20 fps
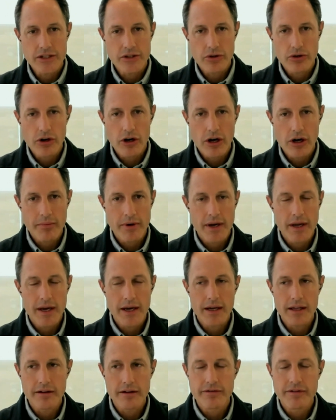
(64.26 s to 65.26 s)
so carbon
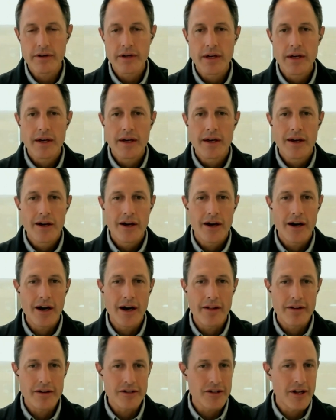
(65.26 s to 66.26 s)
negative.
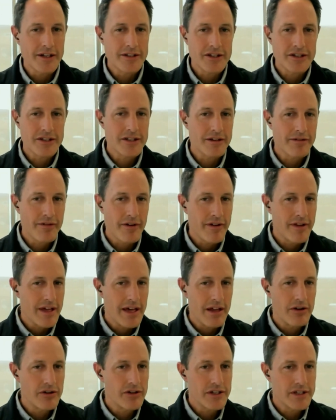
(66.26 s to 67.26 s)
Uh, there's lots of stuff on the
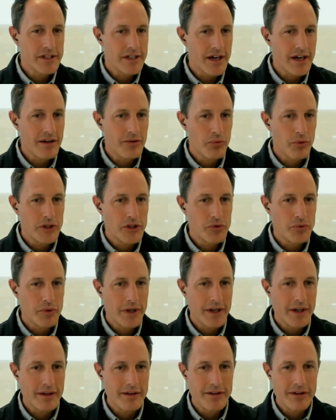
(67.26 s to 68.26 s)
energy side which we
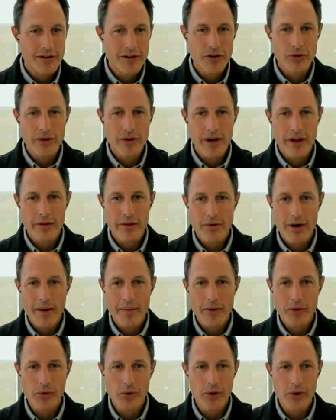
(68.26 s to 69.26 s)
could go down the
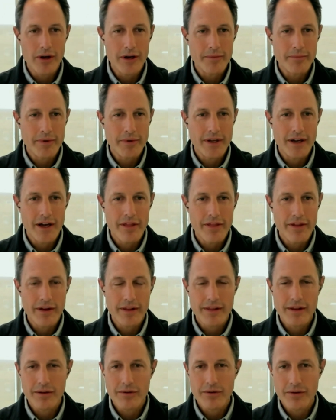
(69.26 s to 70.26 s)
rabbit hole on, but I
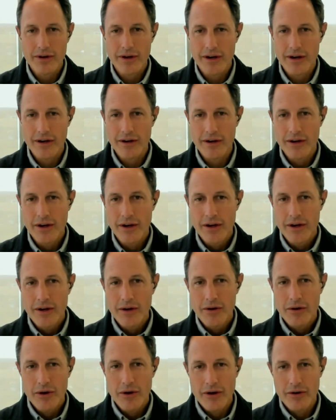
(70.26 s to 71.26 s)
think that uh,
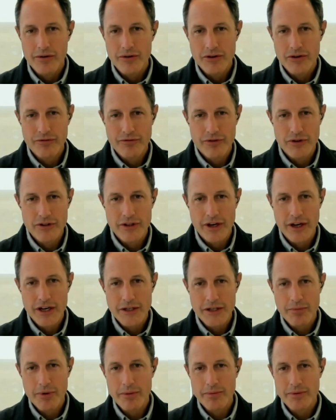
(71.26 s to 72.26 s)
uh, t- for
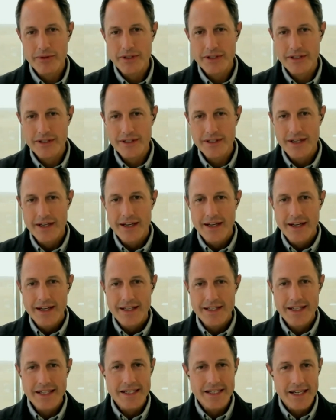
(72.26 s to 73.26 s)
today's purposes,
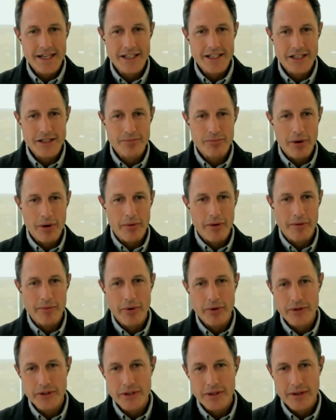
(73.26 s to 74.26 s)
CCS is probably the
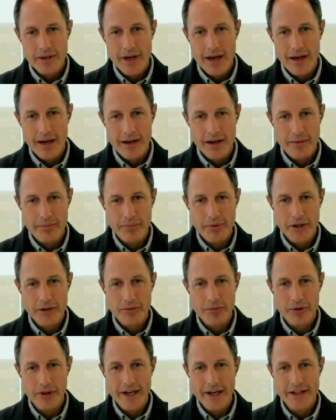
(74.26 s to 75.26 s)
most uh,
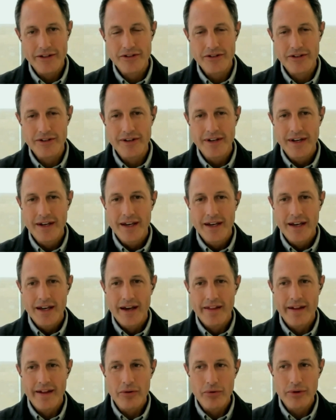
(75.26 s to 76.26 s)
applicable answer,
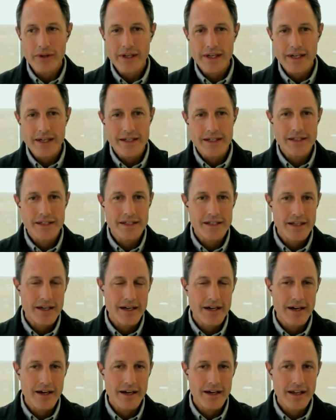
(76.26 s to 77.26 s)
and that really is
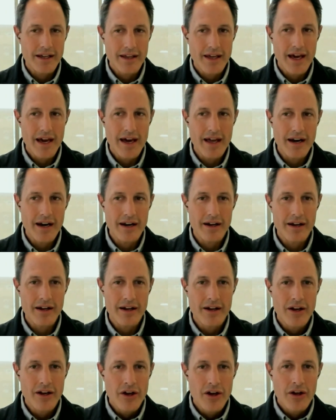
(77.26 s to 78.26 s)
in
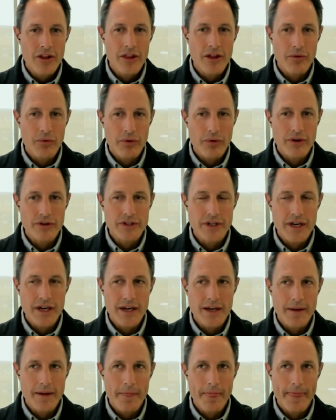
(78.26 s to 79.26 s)
Canada that there's
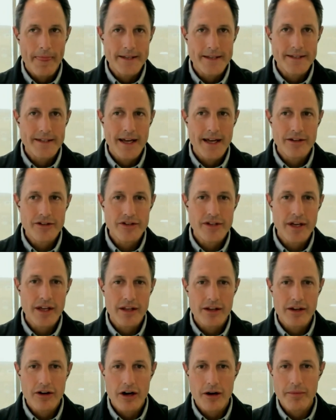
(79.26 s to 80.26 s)
a, a sense
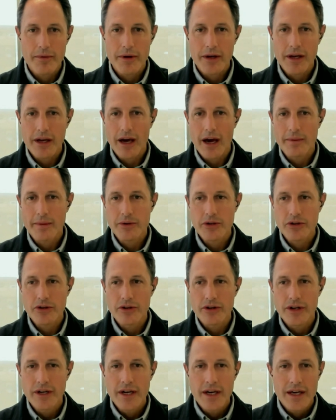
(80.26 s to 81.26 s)
that carbon
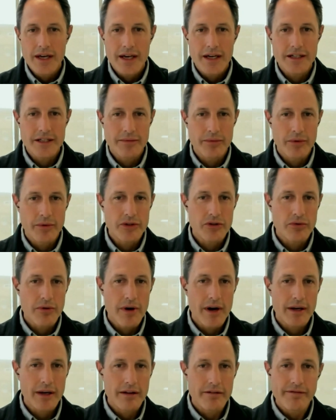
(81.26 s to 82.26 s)
capture is the most
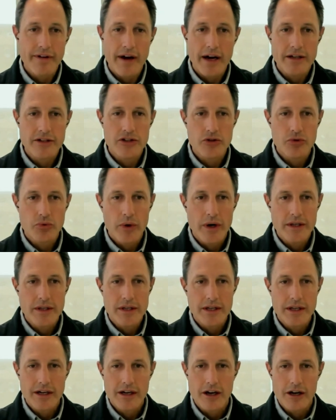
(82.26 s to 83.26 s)
direct and fastest way
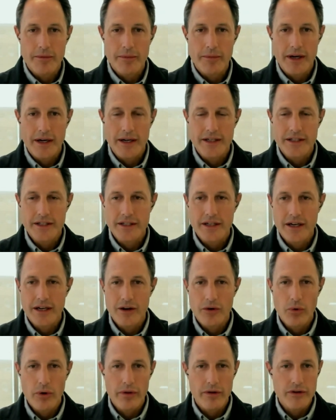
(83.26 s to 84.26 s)
to decarbonize, uh,
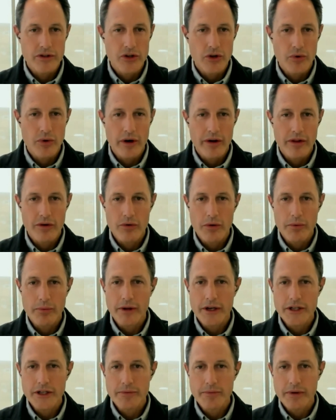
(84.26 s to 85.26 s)
where there's no other
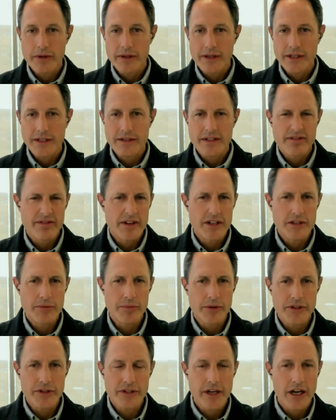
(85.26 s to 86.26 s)
replacement that's
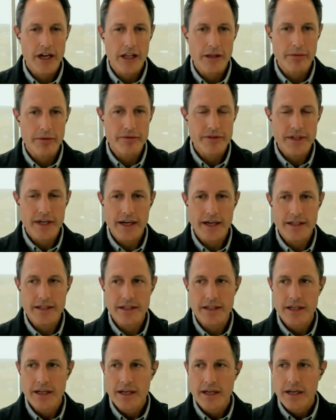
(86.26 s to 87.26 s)
feasible to scale up of size.
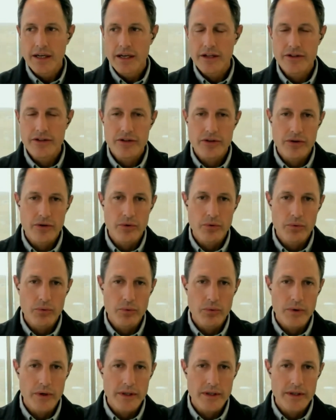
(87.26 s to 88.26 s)
And, and so
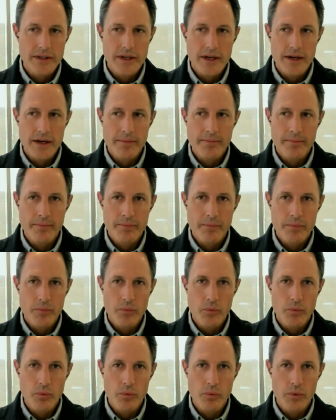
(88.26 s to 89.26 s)
what um,
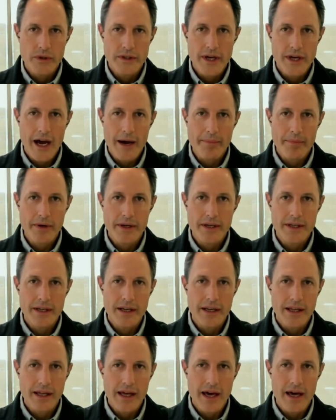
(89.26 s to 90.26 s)
what's happened
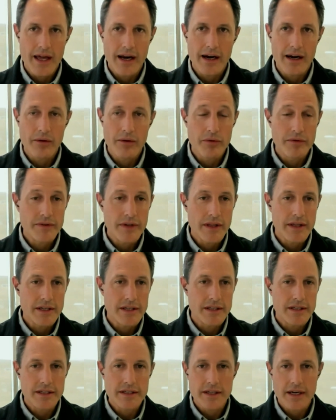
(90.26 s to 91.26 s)
in Canada, and we've seen this
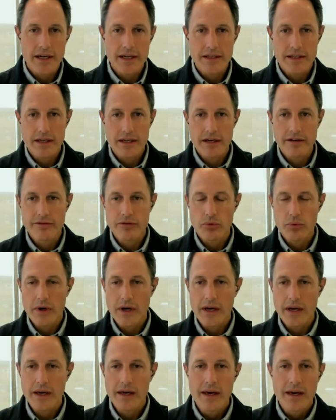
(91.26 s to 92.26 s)
in the states in a different
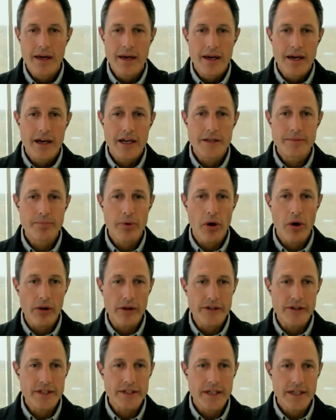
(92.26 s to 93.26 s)
way, is
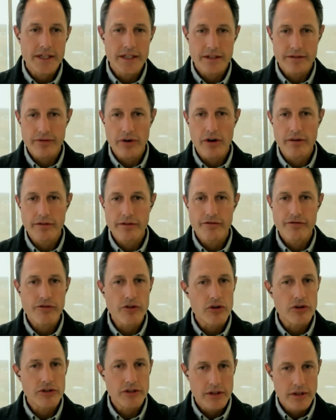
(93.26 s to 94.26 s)
policy is evolving
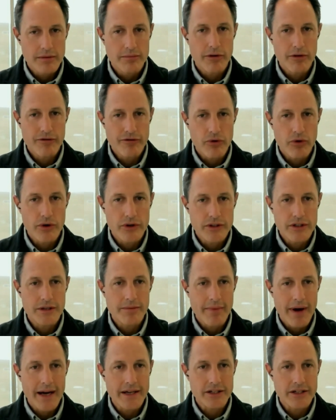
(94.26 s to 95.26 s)
first before you see
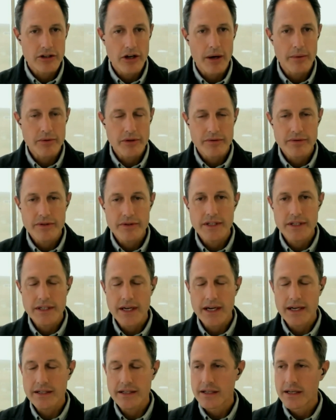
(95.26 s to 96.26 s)
mass adoption of
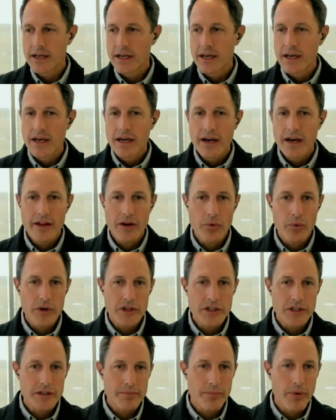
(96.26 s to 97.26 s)
CCS. I think
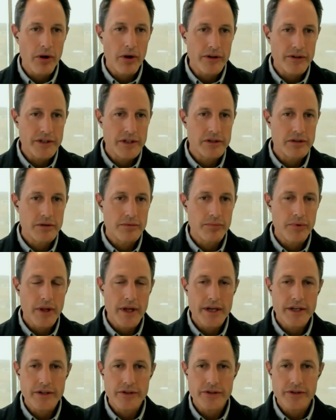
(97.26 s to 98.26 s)
once the policies are in
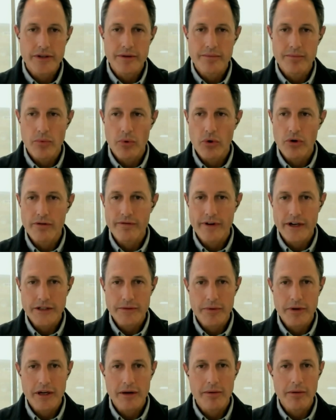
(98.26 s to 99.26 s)
place, you'll see more
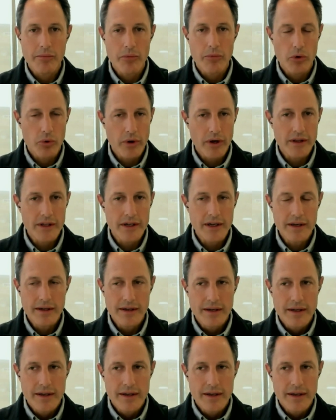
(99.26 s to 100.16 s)
investment coming more quickly.